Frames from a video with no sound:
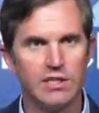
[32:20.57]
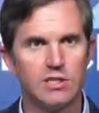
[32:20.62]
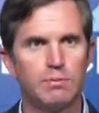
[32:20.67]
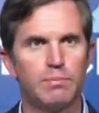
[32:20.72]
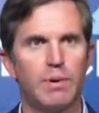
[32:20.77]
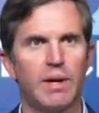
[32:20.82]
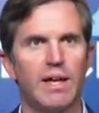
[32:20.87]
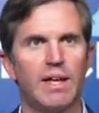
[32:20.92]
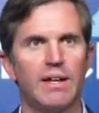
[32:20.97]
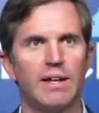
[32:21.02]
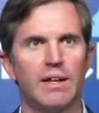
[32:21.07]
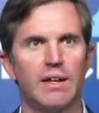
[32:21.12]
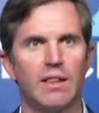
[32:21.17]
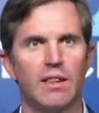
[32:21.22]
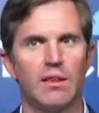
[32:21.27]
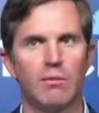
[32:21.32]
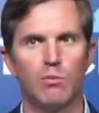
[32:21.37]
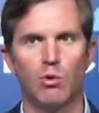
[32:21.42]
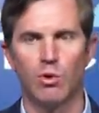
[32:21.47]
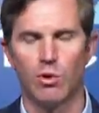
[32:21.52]
We spent
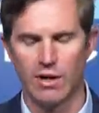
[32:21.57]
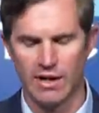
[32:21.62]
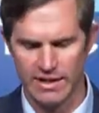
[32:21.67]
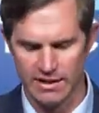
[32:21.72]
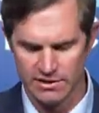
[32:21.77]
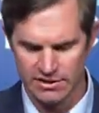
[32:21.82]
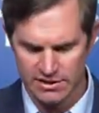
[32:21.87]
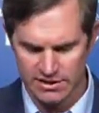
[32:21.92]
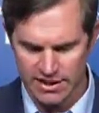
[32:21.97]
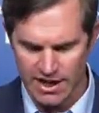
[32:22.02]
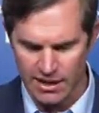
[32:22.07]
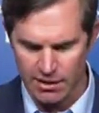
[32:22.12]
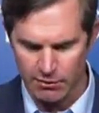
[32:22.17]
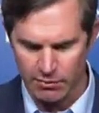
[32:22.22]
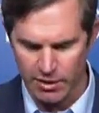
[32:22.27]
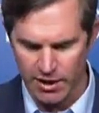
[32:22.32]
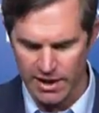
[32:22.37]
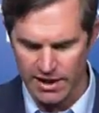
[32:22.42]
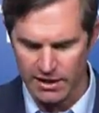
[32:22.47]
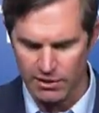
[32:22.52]
the morning
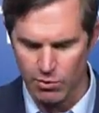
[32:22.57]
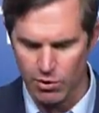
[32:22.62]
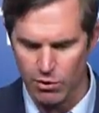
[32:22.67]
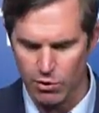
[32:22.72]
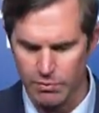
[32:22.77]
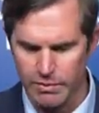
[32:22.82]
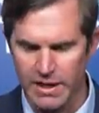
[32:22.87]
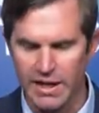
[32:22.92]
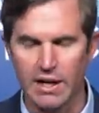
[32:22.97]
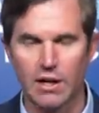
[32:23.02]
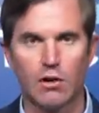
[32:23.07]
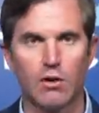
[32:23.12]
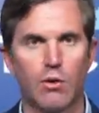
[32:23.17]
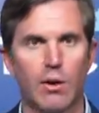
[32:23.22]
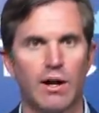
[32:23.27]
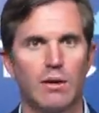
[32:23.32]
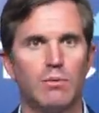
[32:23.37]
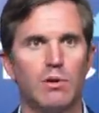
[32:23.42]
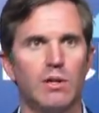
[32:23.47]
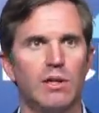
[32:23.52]
celebrating what will be an
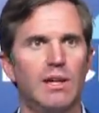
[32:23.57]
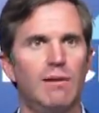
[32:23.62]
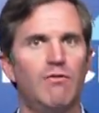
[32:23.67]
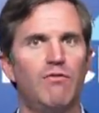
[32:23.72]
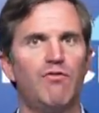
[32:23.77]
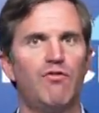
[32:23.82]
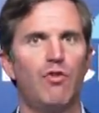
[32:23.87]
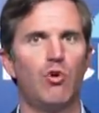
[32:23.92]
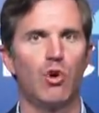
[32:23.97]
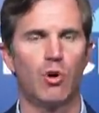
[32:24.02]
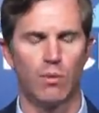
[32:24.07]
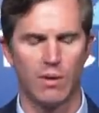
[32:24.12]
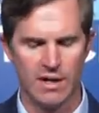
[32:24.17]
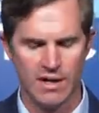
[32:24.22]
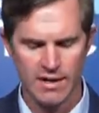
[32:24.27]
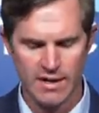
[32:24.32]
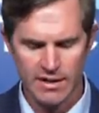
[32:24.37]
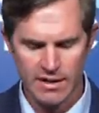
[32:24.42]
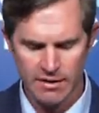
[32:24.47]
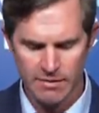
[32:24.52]
incredible leap
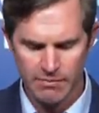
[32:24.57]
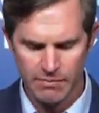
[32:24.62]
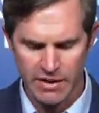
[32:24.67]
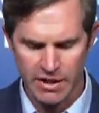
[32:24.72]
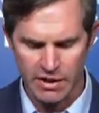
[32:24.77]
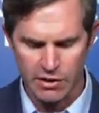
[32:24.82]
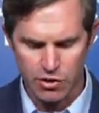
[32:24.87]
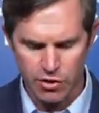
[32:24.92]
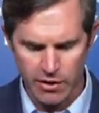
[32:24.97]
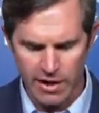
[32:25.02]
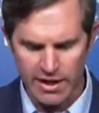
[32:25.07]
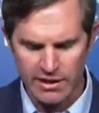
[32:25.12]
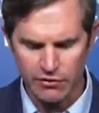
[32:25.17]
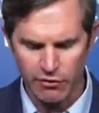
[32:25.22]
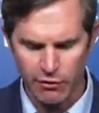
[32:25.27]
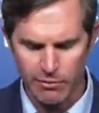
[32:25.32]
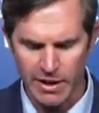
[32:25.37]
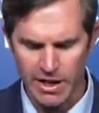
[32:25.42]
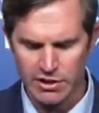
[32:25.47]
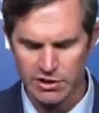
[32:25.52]
forward and a
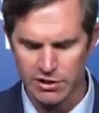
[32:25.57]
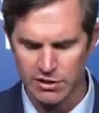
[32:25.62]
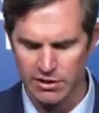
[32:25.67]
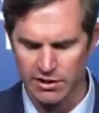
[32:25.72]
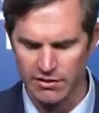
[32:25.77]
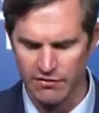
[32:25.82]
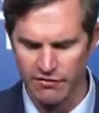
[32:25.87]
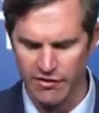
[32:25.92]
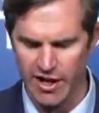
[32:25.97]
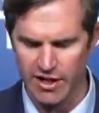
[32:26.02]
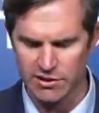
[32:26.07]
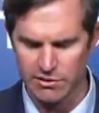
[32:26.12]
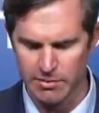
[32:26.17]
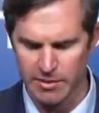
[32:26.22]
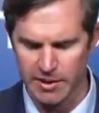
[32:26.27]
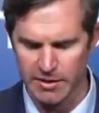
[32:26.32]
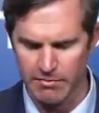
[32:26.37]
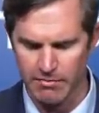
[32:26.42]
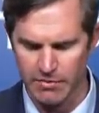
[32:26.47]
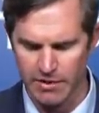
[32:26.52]
transformational
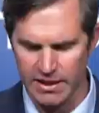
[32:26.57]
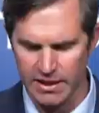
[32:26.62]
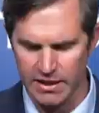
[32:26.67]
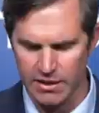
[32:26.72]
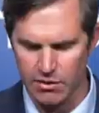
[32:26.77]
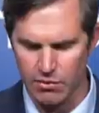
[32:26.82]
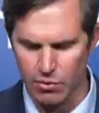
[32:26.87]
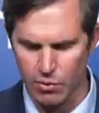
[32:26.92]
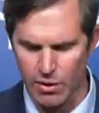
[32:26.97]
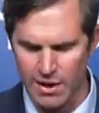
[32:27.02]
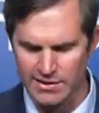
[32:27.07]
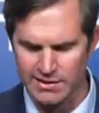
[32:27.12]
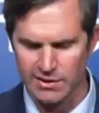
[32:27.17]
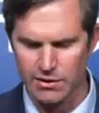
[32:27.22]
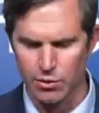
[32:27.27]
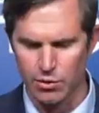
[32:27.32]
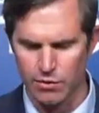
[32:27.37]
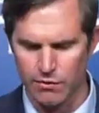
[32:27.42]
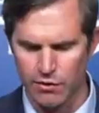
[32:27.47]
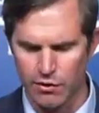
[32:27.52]
investment in
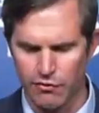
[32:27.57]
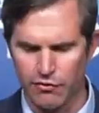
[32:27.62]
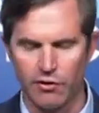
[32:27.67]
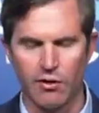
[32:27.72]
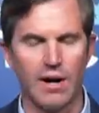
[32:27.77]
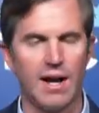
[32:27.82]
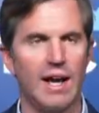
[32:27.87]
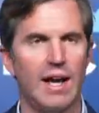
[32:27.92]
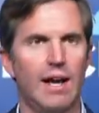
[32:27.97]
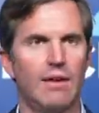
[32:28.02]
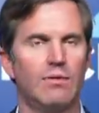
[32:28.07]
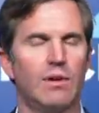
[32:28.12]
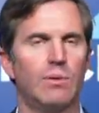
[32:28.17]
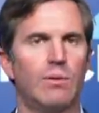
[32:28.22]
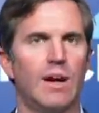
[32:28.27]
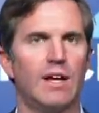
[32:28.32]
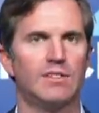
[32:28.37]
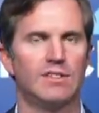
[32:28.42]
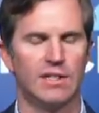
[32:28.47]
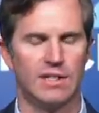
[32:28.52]
West Louisville for
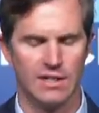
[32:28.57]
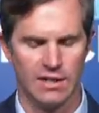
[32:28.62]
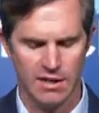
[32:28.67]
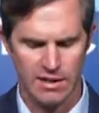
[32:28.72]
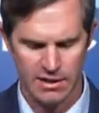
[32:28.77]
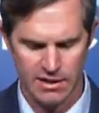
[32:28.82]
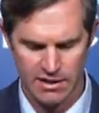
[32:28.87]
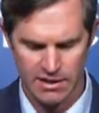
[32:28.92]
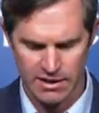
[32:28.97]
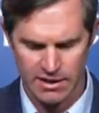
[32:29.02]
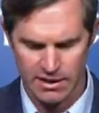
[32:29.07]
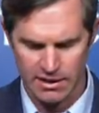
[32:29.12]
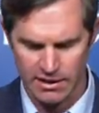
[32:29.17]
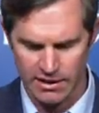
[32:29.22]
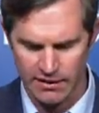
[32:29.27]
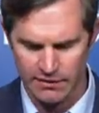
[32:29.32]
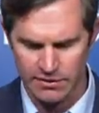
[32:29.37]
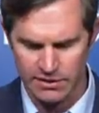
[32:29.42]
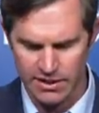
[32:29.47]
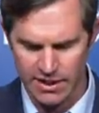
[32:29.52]
every resident
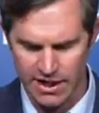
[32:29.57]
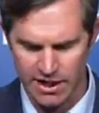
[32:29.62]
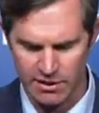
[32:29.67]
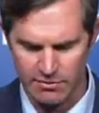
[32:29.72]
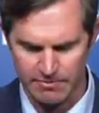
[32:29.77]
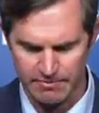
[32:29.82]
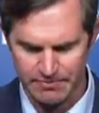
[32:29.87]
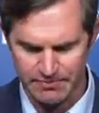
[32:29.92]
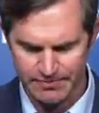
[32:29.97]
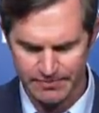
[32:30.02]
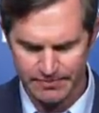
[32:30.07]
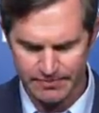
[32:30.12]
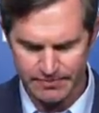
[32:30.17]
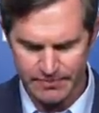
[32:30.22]
that lives there.